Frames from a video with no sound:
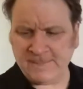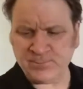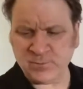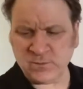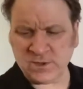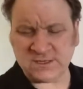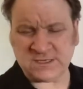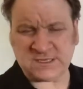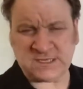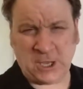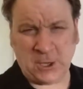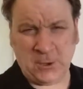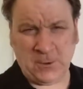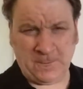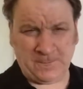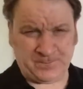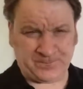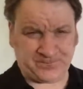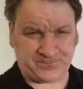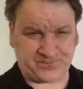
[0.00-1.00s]

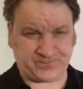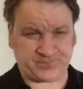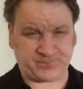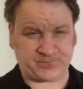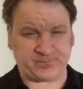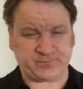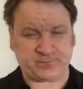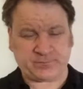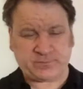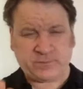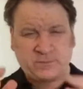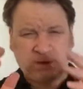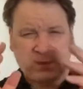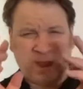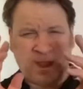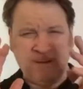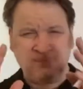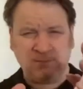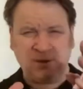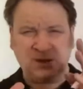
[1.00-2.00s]
So
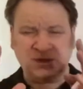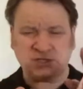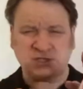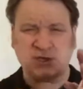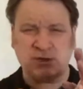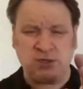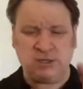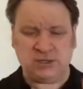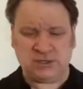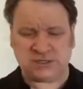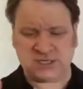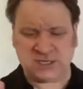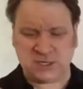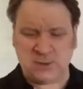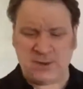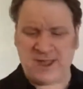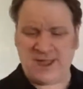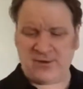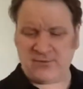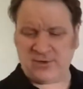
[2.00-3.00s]
I'm going to show you two
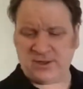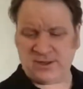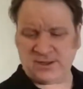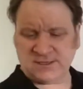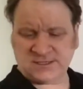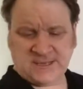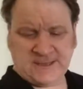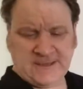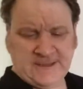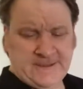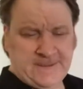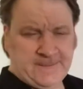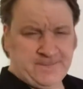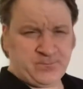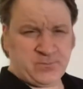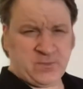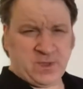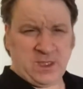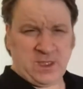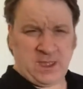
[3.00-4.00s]
areas
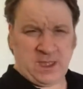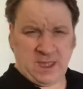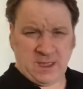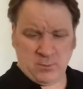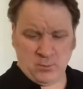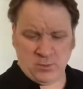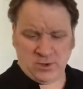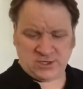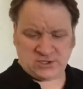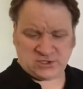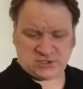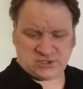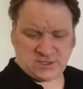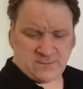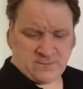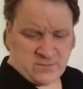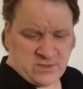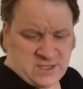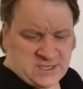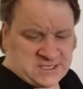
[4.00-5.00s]
in which
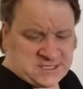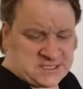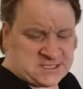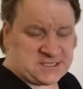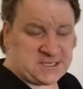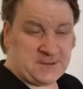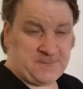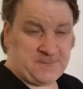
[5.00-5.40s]
this